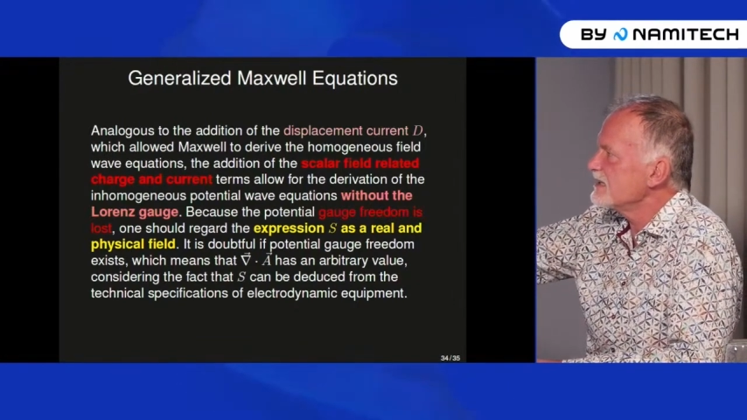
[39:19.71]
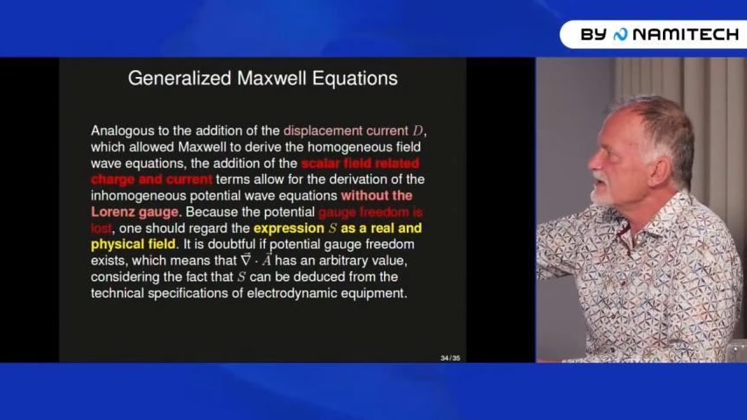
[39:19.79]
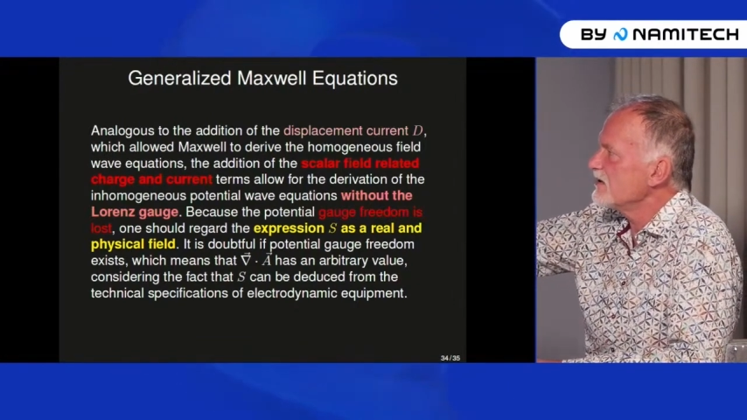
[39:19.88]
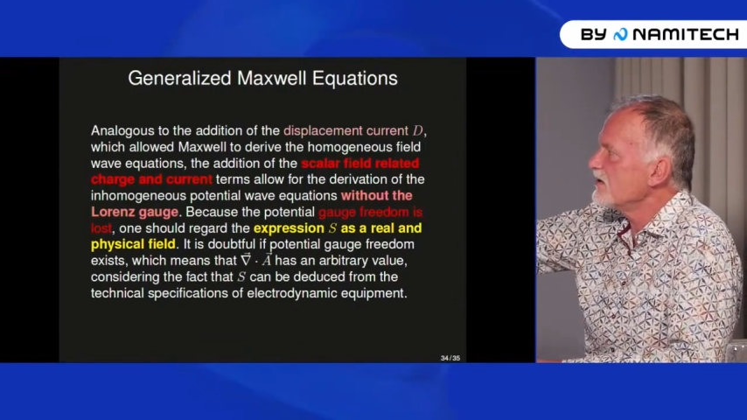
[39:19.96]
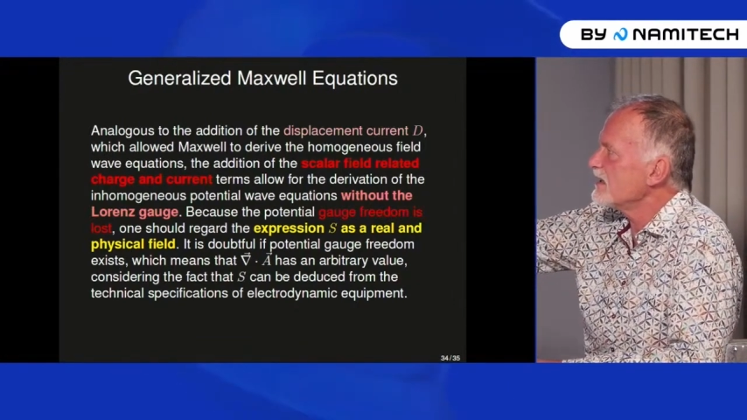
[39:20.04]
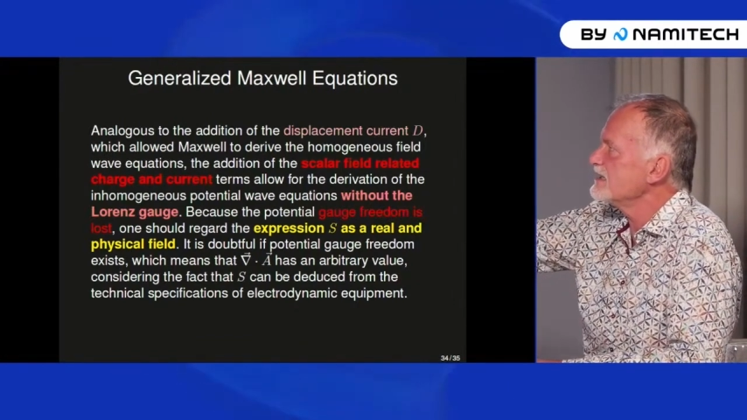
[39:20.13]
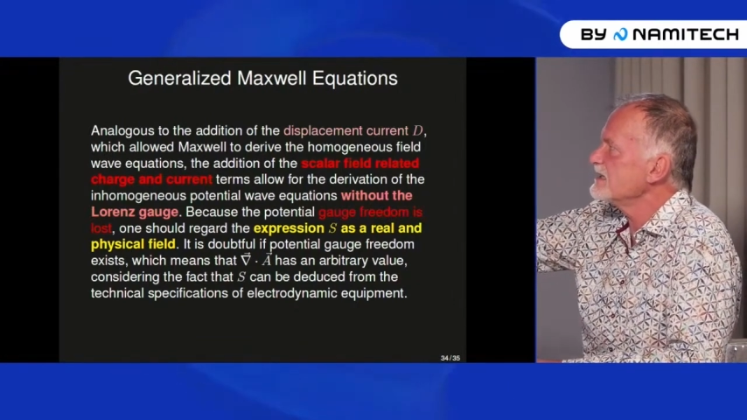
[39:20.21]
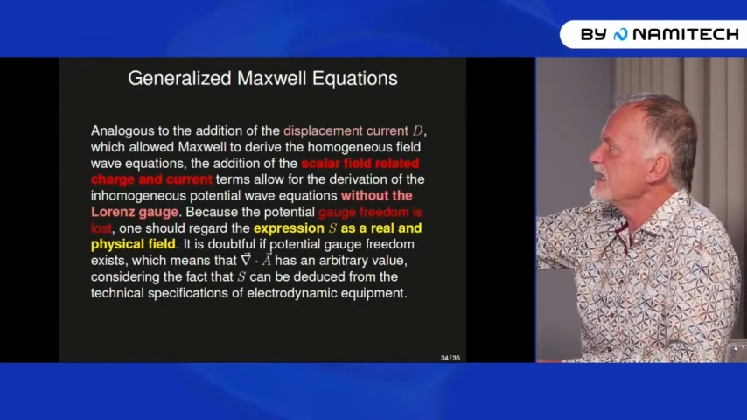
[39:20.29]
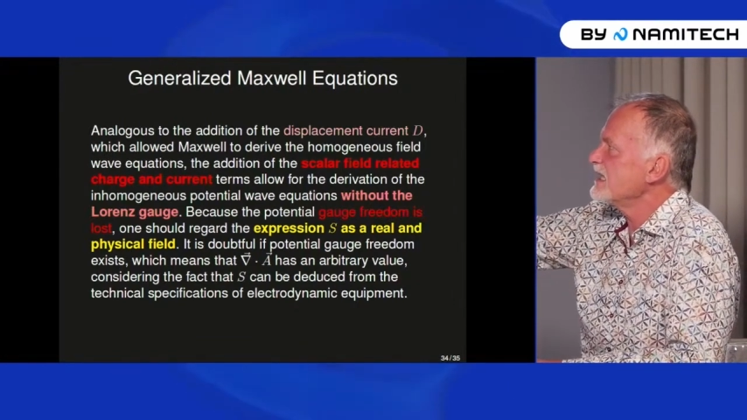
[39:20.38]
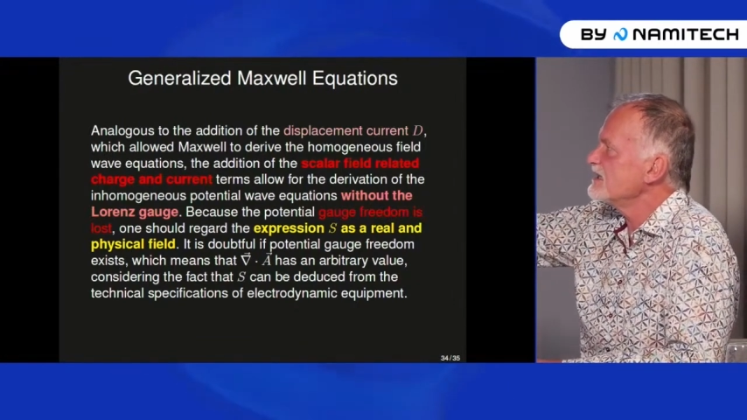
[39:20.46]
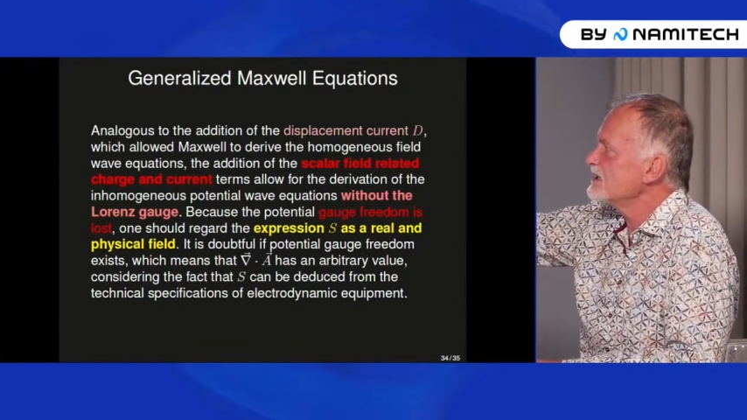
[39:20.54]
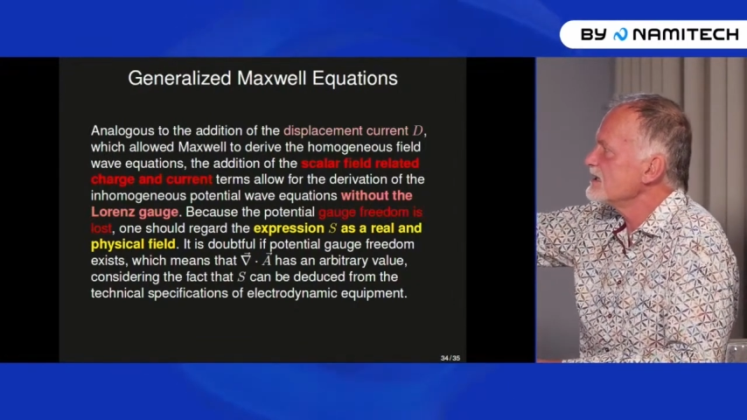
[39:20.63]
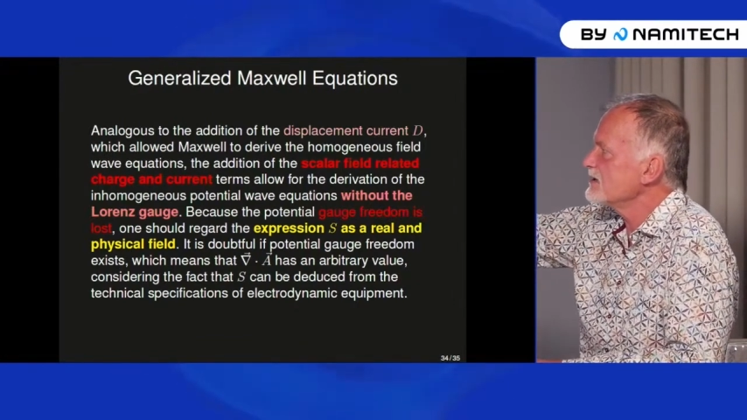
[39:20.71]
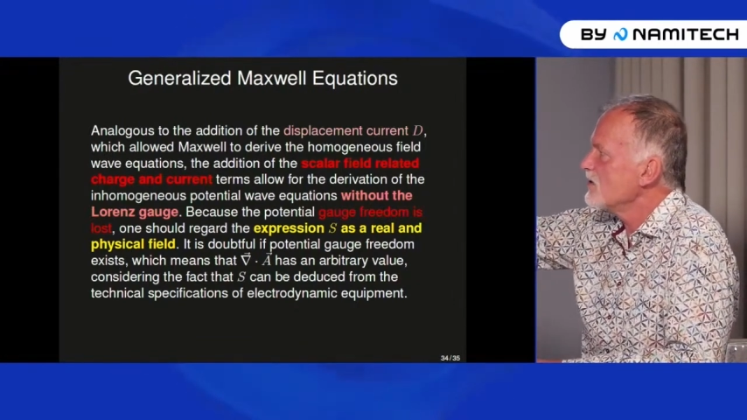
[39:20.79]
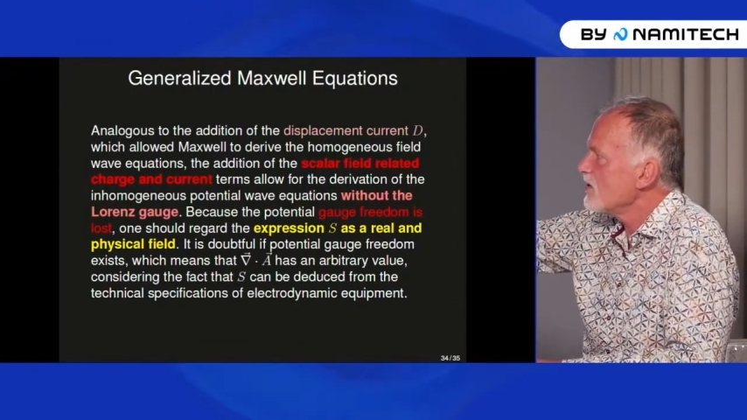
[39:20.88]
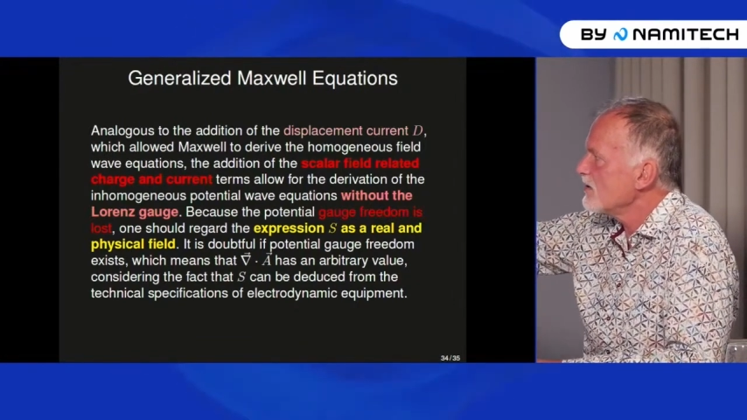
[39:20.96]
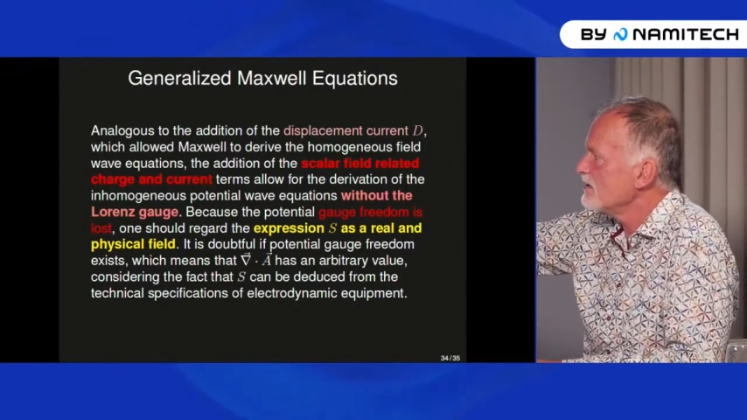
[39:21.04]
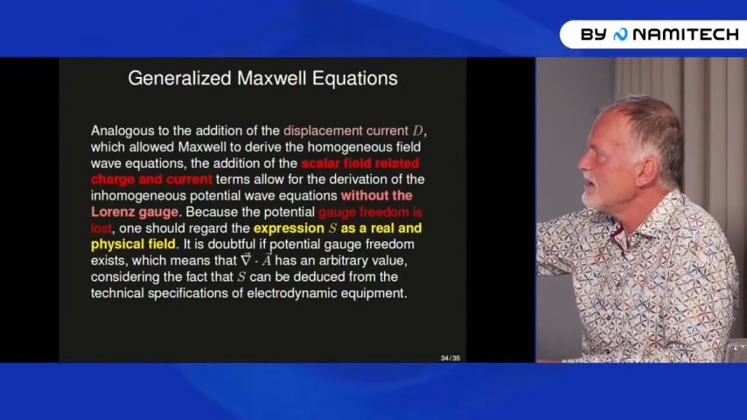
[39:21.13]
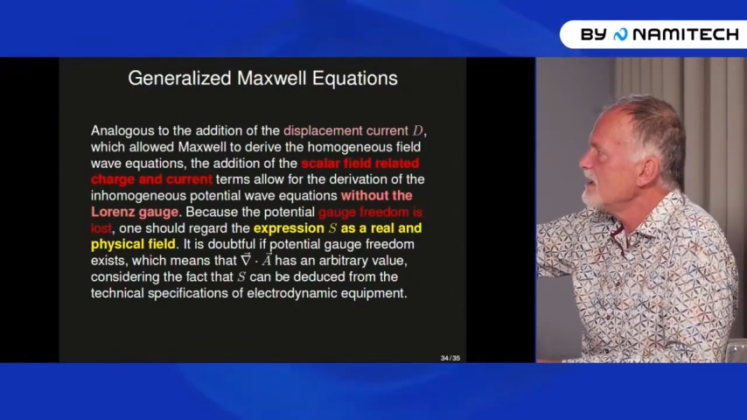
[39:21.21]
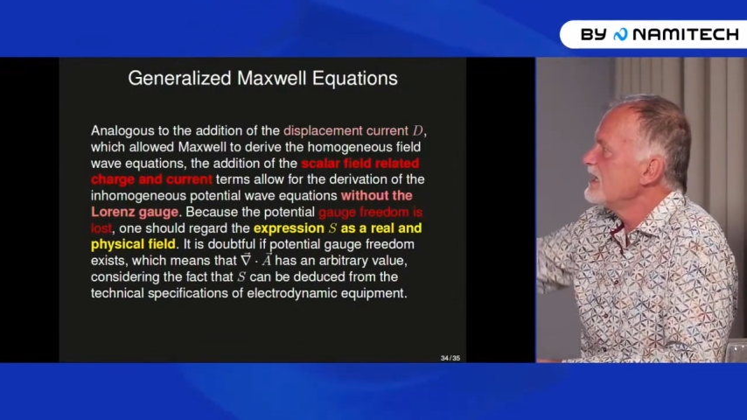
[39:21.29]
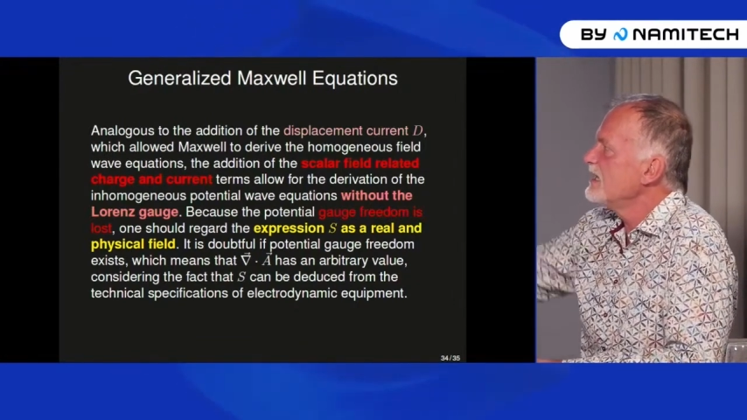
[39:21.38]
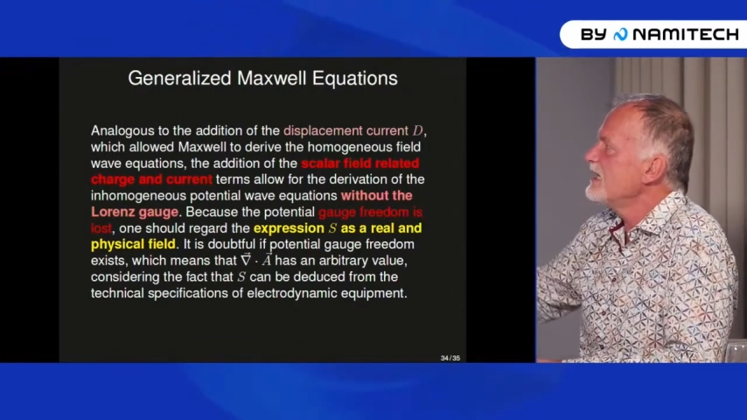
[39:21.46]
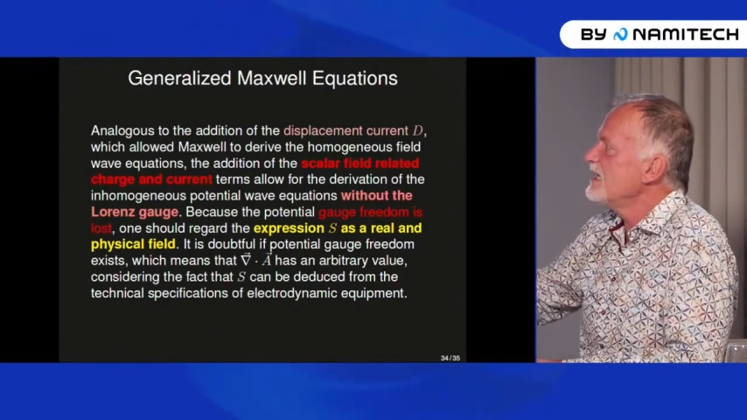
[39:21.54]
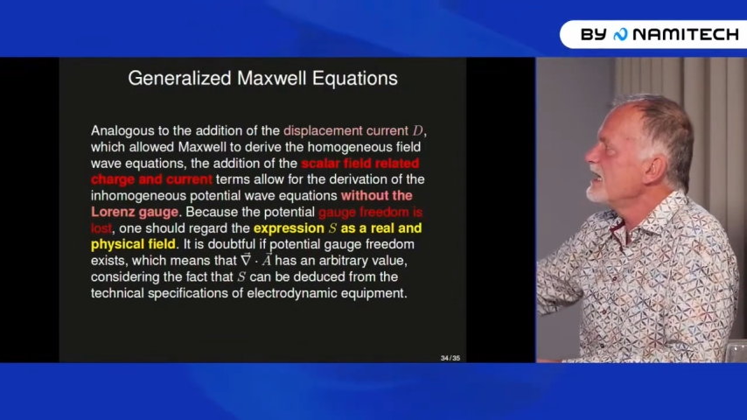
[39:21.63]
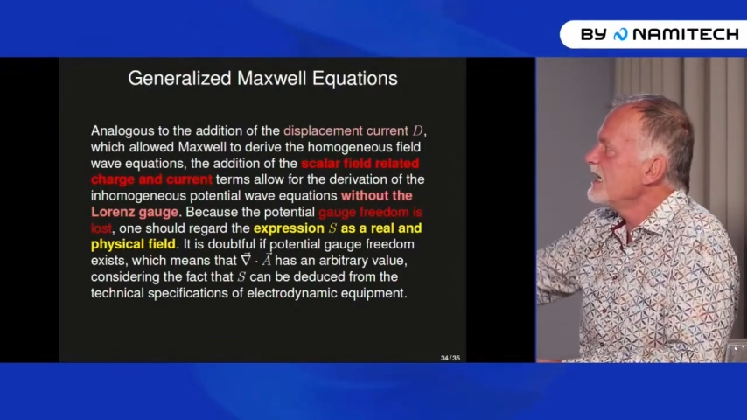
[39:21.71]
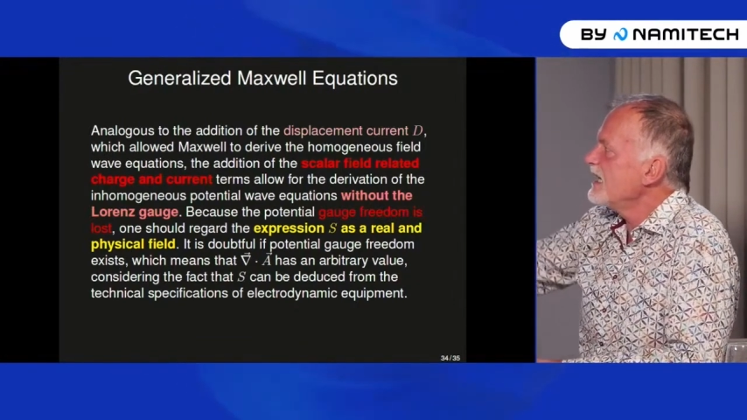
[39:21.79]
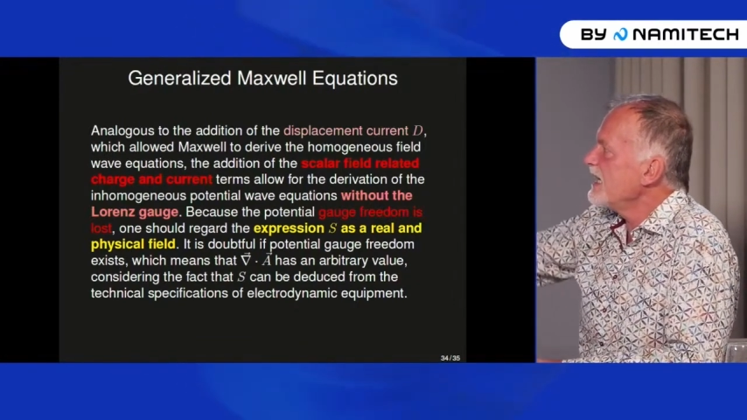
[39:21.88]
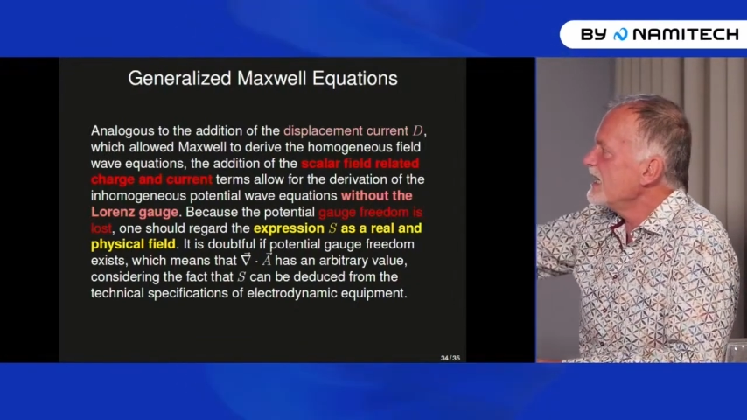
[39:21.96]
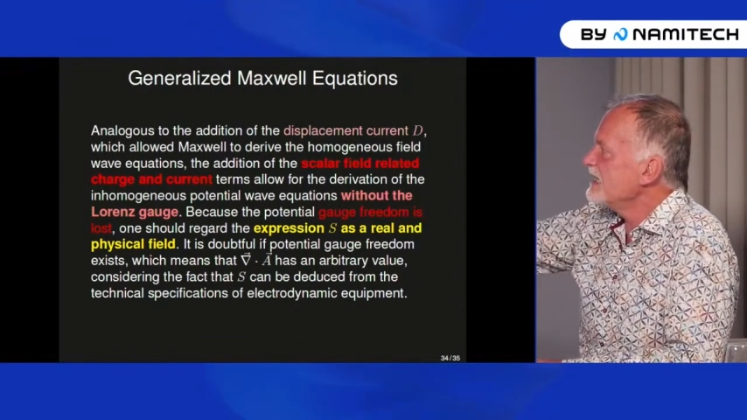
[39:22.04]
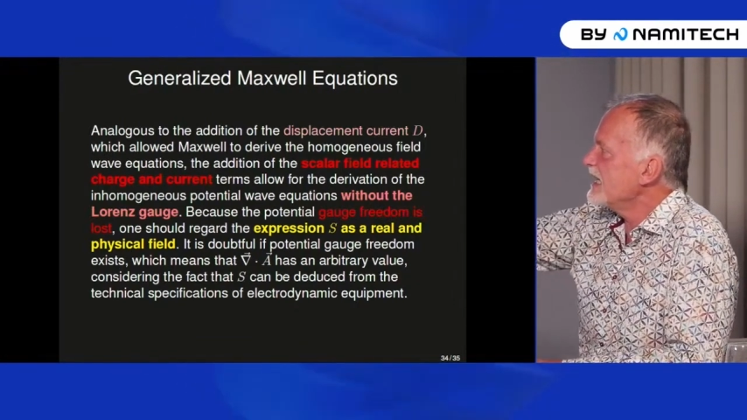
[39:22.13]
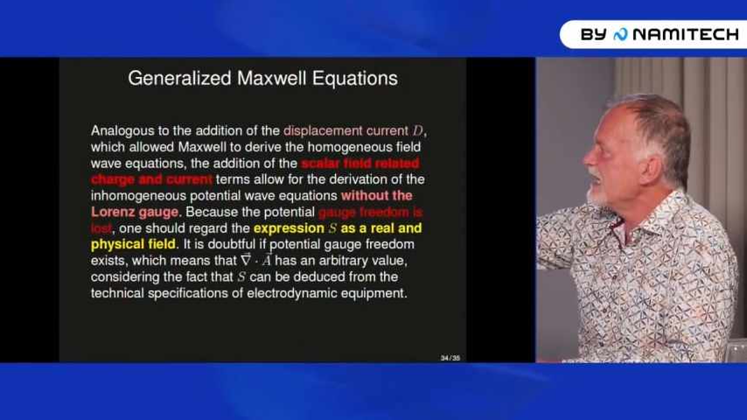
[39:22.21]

the Lorentz gauge is gone. And